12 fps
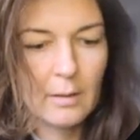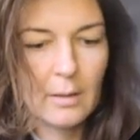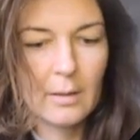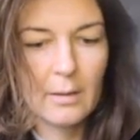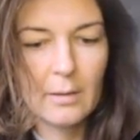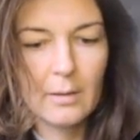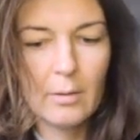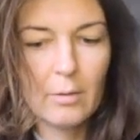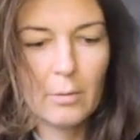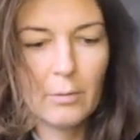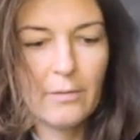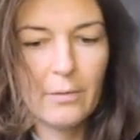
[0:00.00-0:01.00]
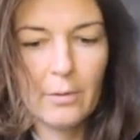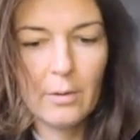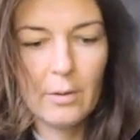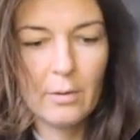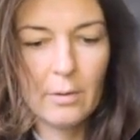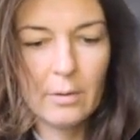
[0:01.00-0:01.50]

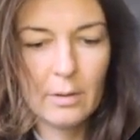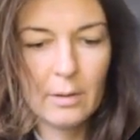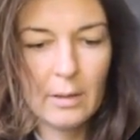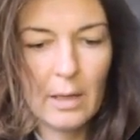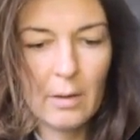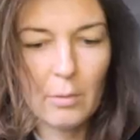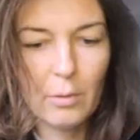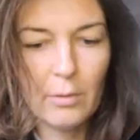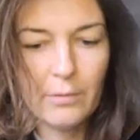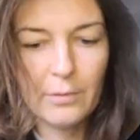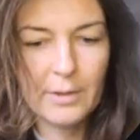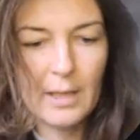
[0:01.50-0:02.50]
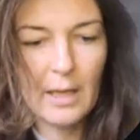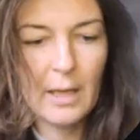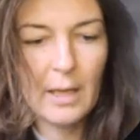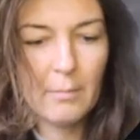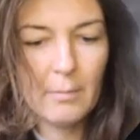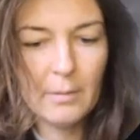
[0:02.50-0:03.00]
Now author's
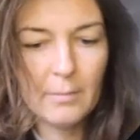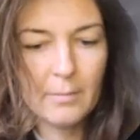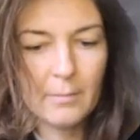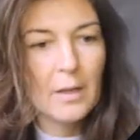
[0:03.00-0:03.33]
name,